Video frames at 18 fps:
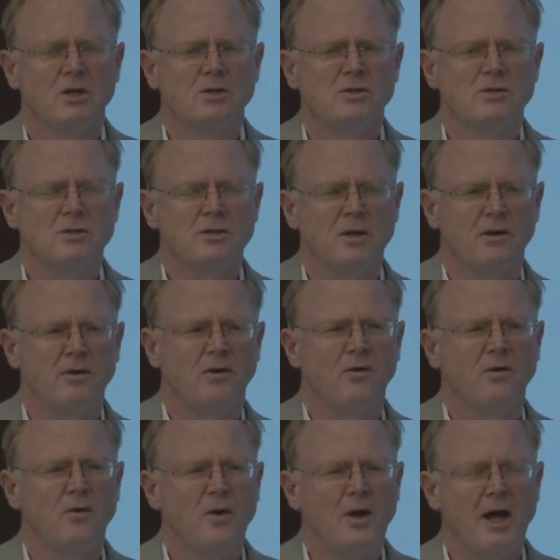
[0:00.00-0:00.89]

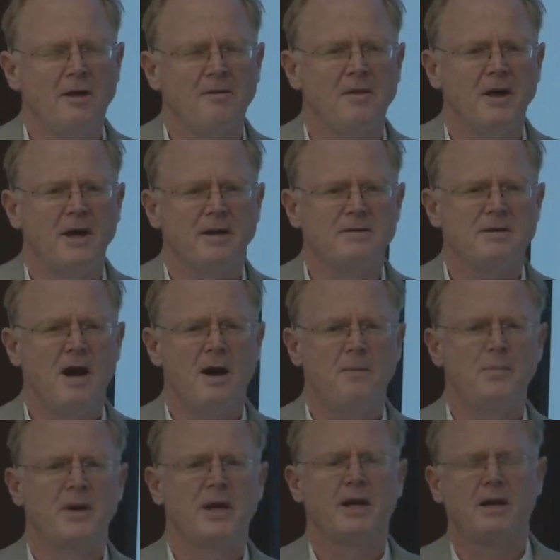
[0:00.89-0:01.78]
So the
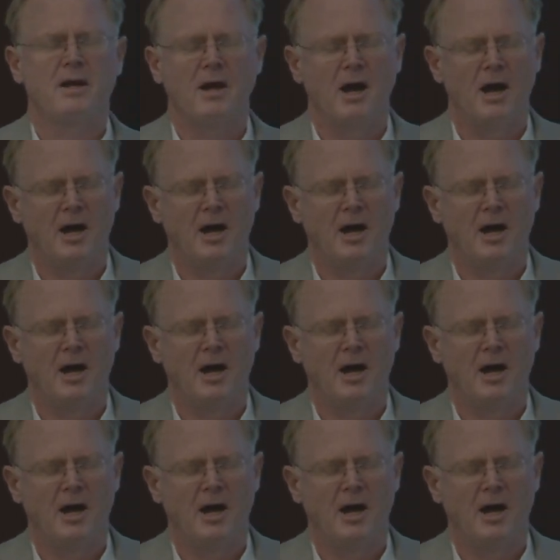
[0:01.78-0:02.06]
topic